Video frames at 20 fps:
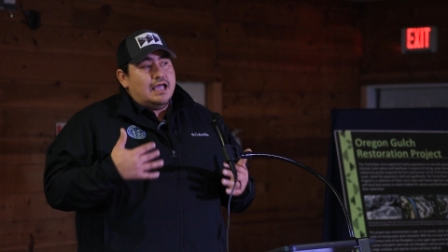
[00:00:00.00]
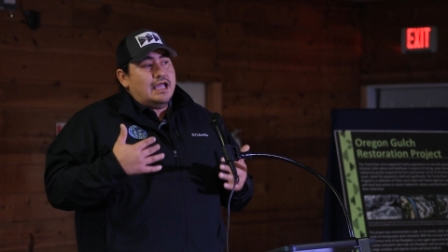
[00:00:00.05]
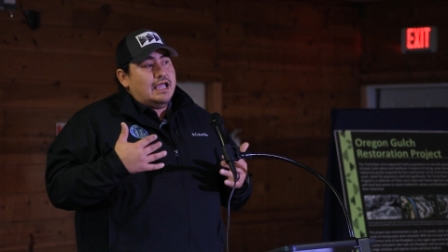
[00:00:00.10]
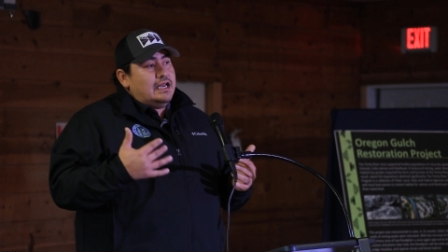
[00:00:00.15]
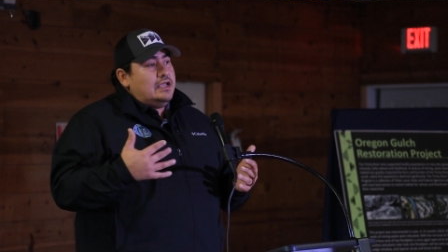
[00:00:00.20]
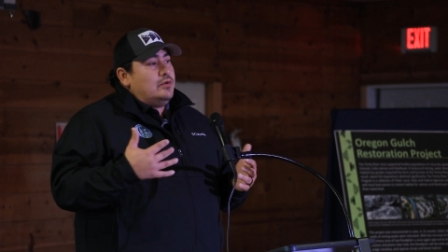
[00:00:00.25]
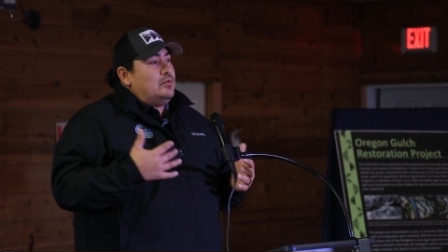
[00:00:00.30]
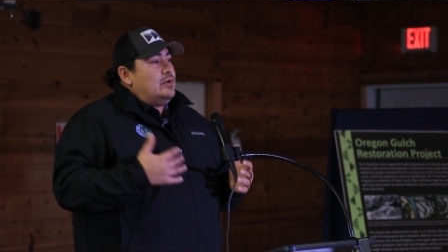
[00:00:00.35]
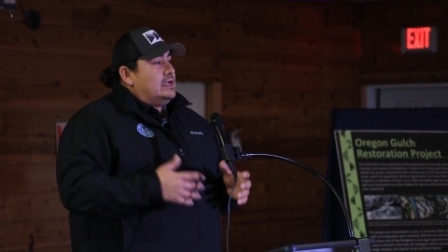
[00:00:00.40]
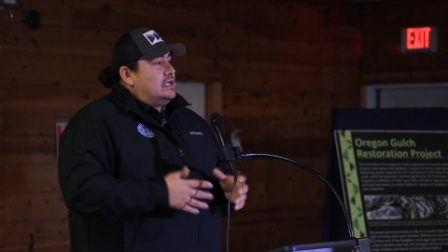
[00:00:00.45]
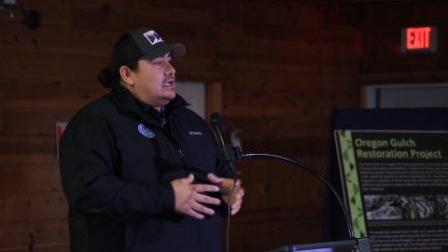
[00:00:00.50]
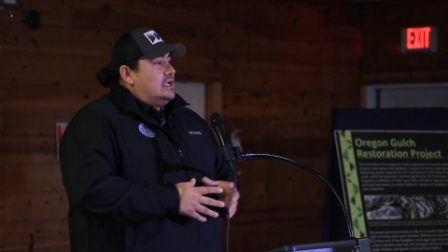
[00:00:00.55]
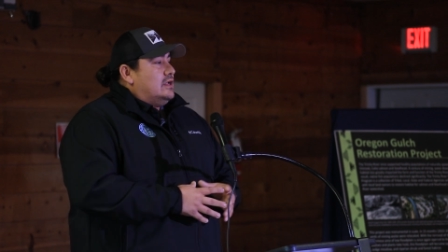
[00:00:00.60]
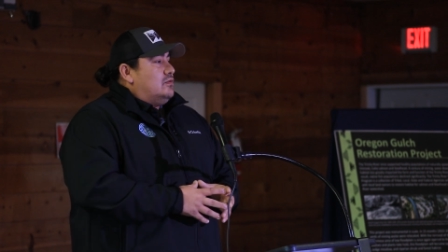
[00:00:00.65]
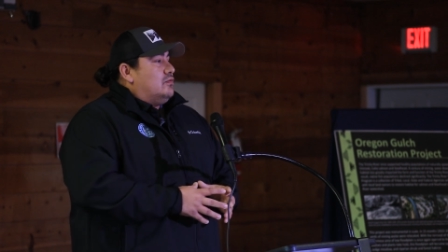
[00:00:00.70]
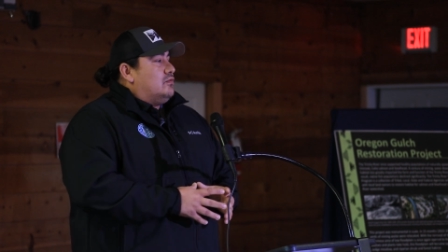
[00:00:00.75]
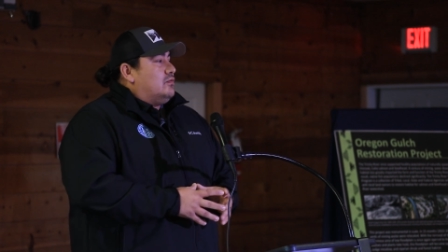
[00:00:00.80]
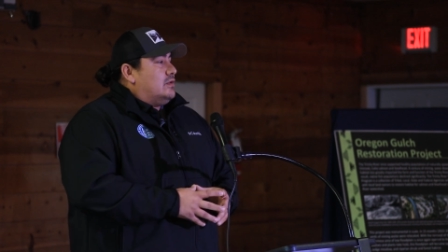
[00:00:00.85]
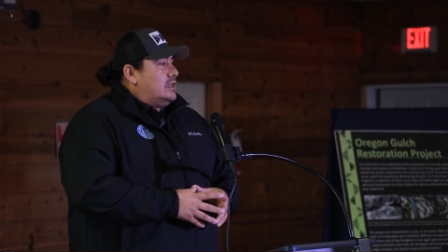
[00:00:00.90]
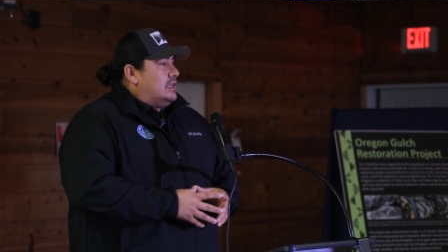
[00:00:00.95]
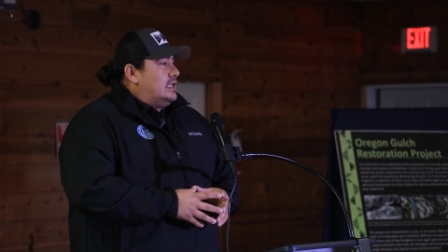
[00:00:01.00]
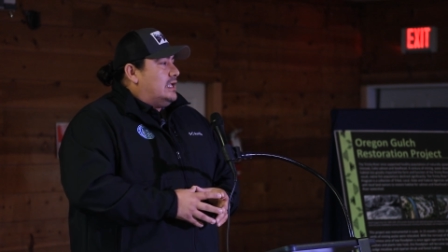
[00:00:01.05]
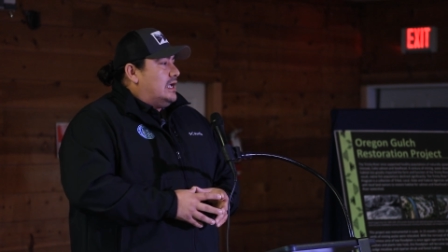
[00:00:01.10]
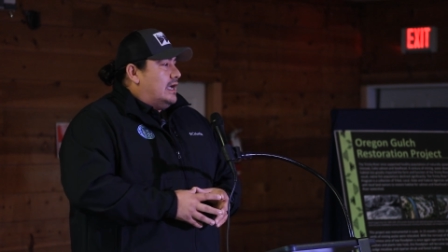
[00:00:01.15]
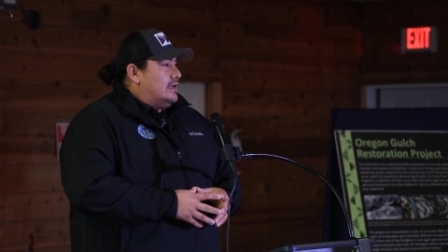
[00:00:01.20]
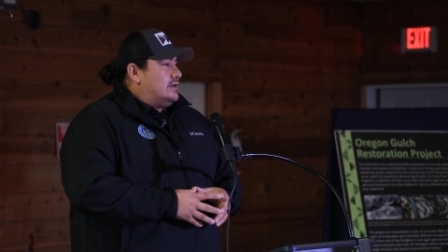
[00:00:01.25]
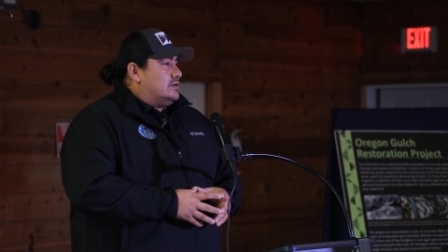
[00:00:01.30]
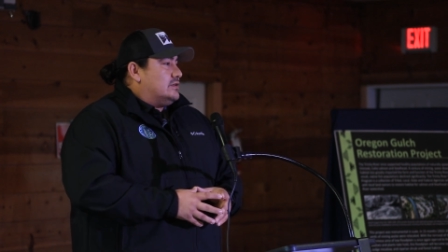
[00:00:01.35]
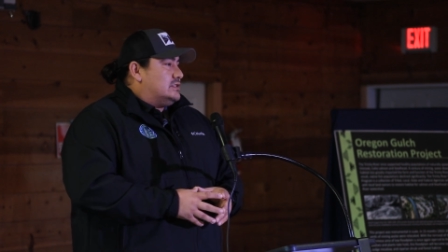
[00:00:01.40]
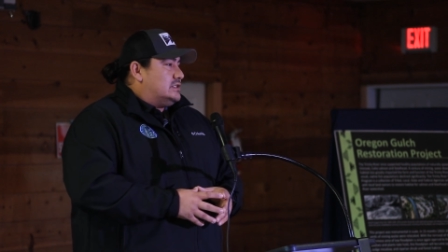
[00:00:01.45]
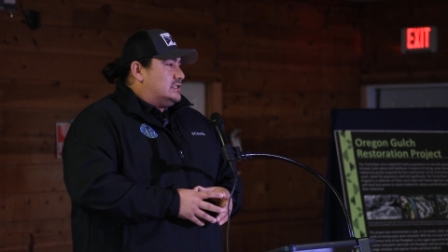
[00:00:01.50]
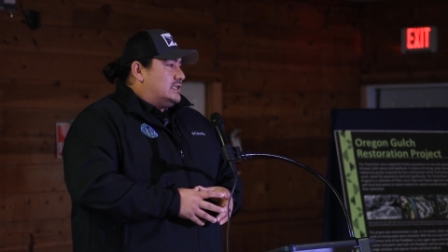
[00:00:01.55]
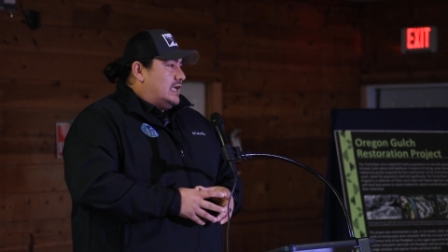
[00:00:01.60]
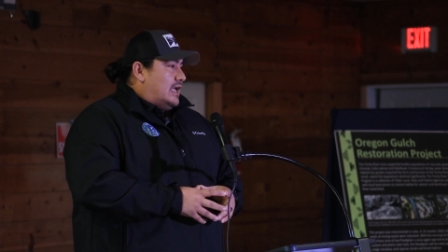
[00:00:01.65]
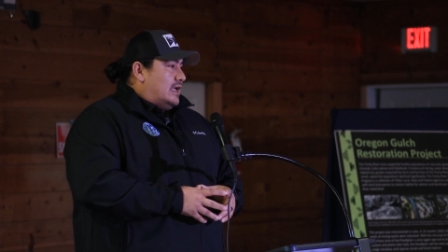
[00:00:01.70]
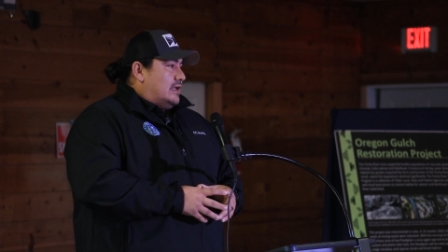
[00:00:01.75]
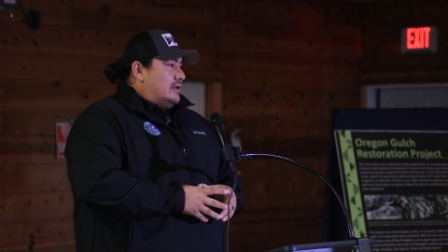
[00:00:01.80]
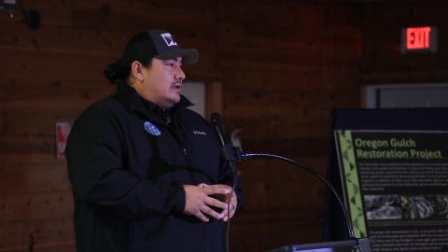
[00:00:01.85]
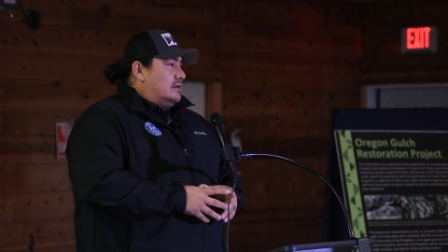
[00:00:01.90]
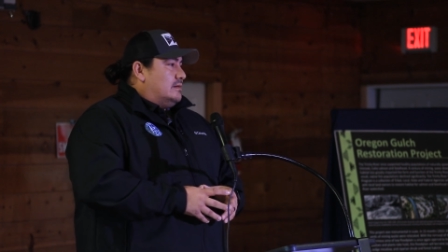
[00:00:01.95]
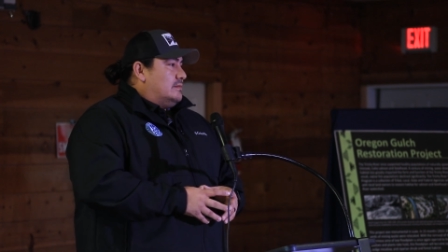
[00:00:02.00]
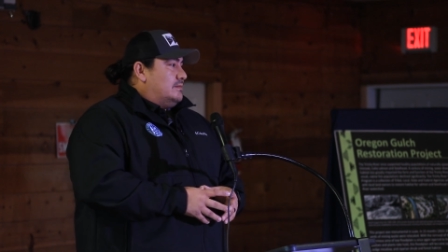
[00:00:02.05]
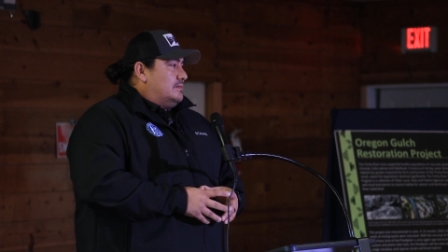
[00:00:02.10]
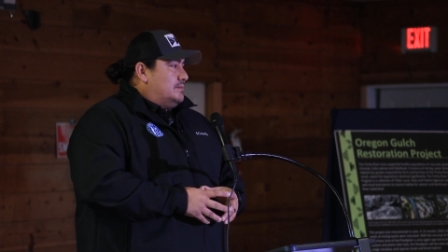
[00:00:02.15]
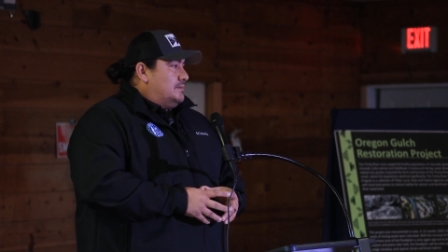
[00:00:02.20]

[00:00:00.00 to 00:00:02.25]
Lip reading: anyone can really understand.